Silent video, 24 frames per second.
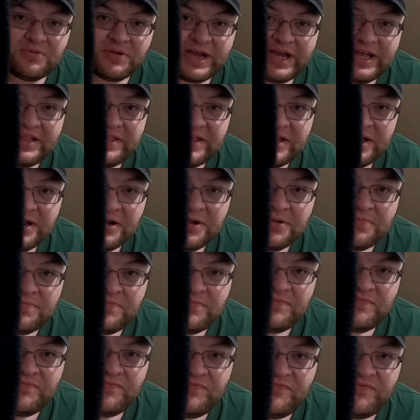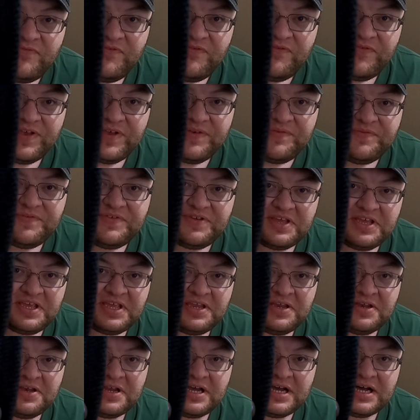right there,
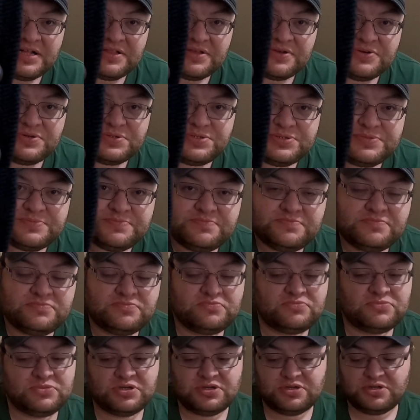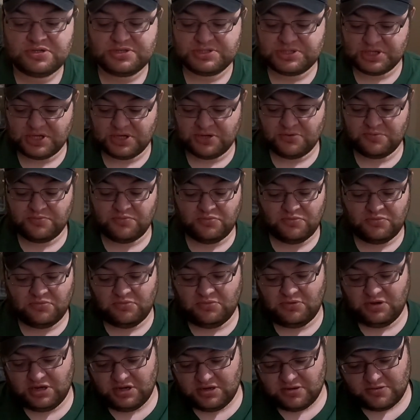$15. So
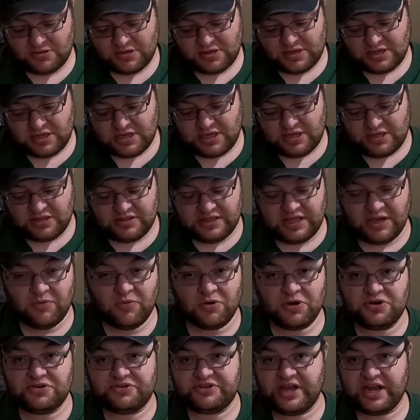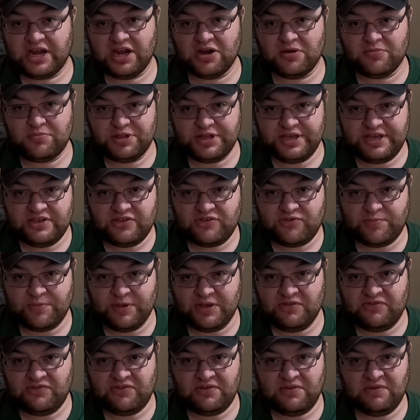they weren't terribly
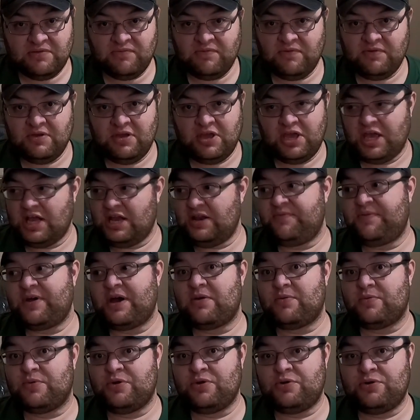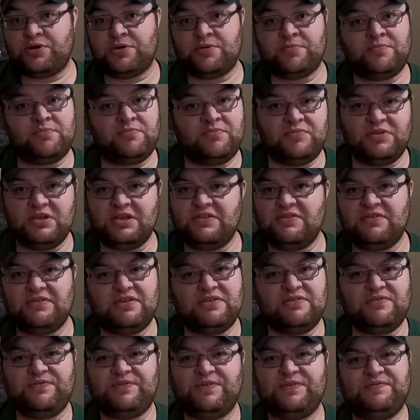expensive, and if I ruin them,
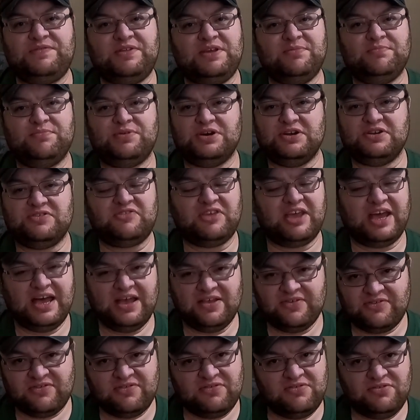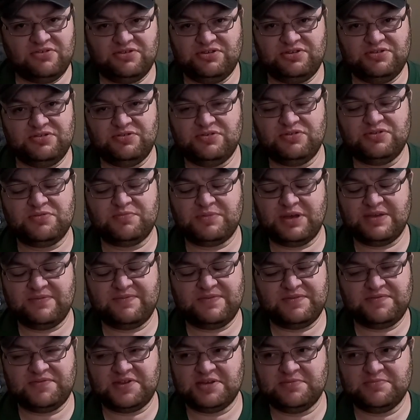it's $15, guys. You can make
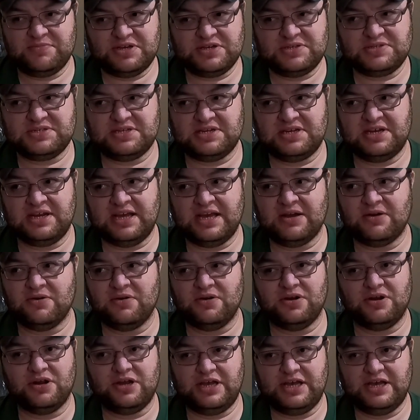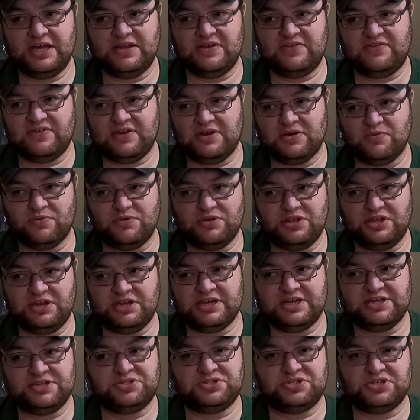$15 in an hour at a really
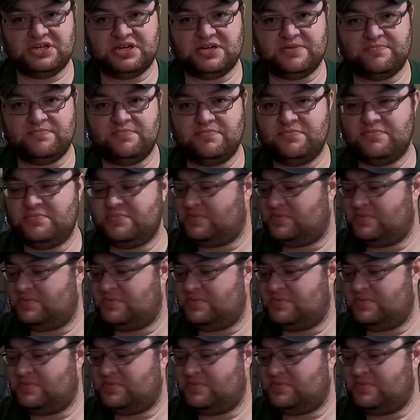nice job.